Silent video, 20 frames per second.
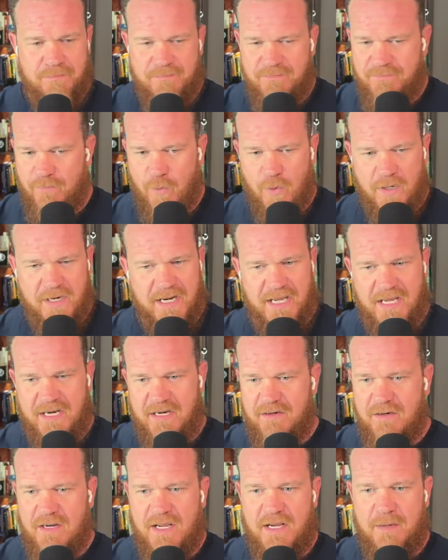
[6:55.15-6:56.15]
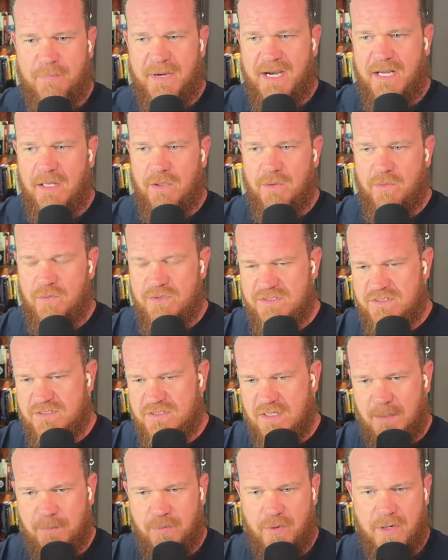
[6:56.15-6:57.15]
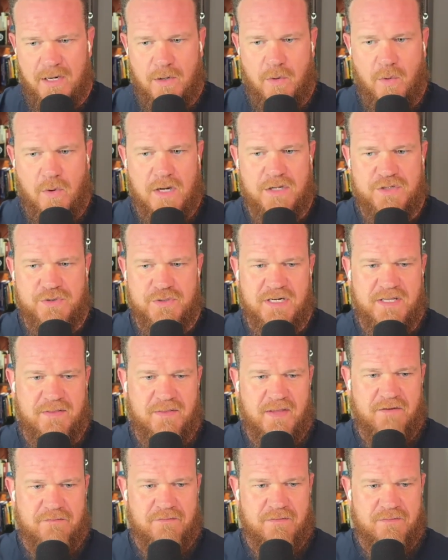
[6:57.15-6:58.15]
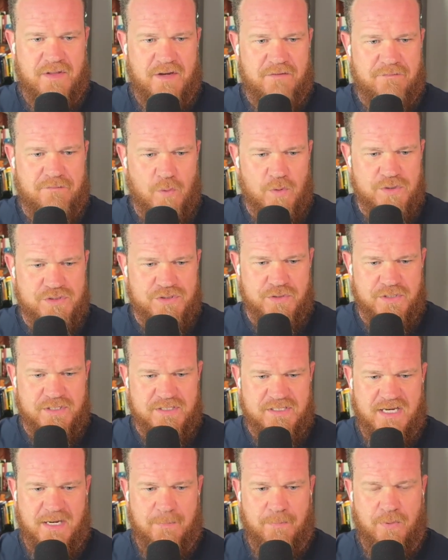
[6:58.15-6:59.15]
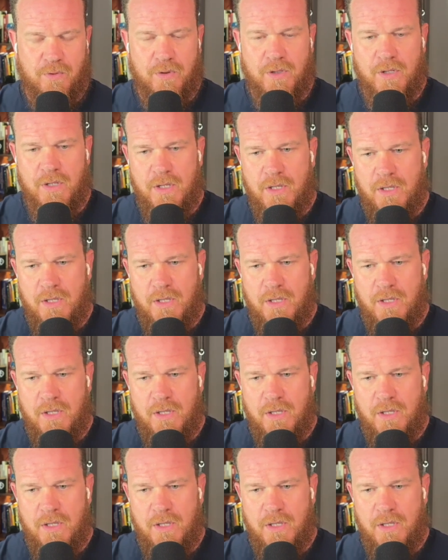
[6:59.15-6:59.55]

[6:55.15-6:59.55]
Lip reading: Fortinet and Palo was top right quadrant in that Forrester example.